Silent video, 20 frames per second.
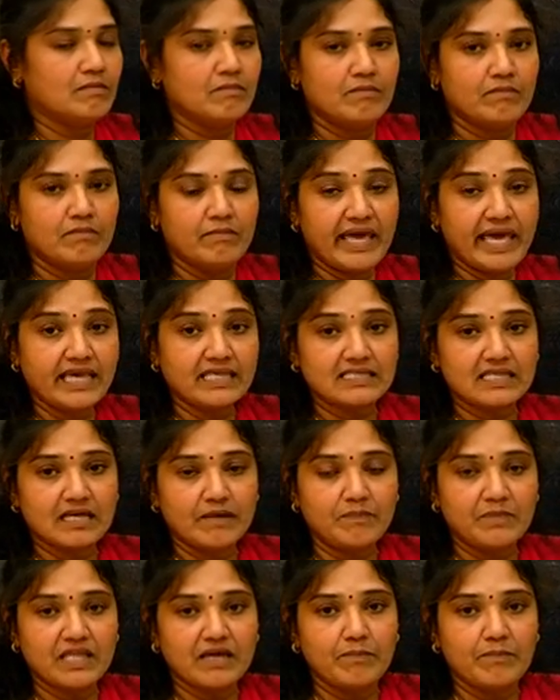makes
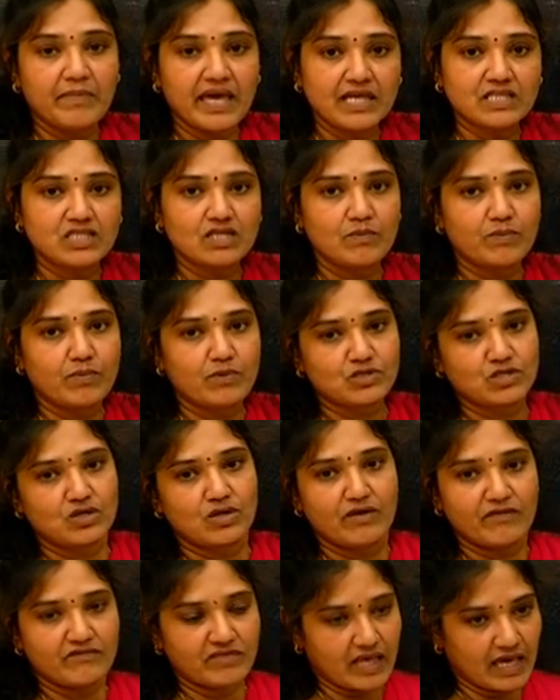up the major portion
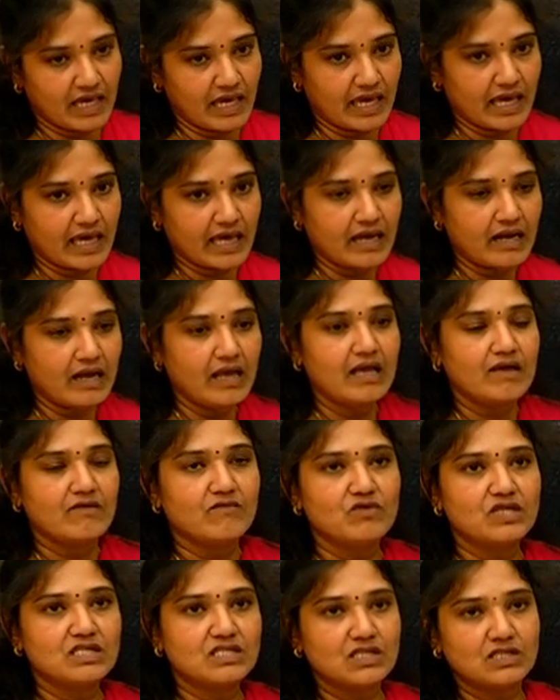of the air,
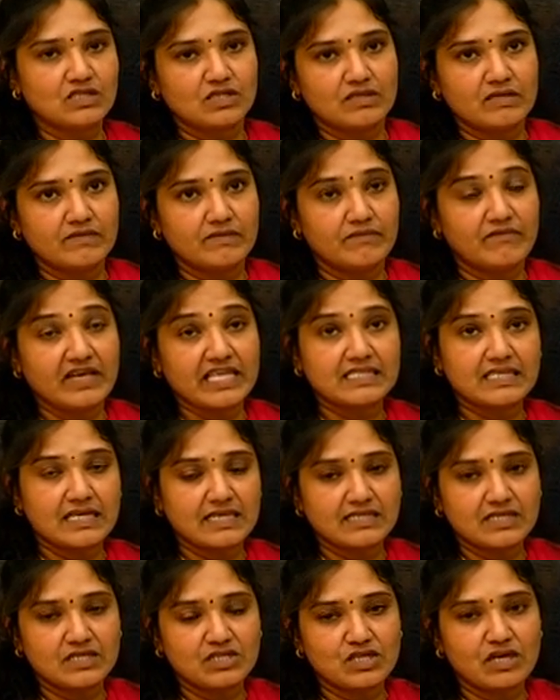which is
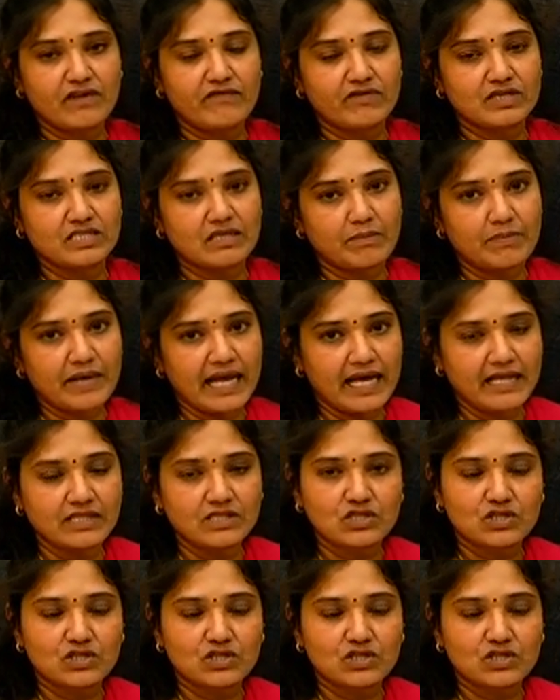essential for the plants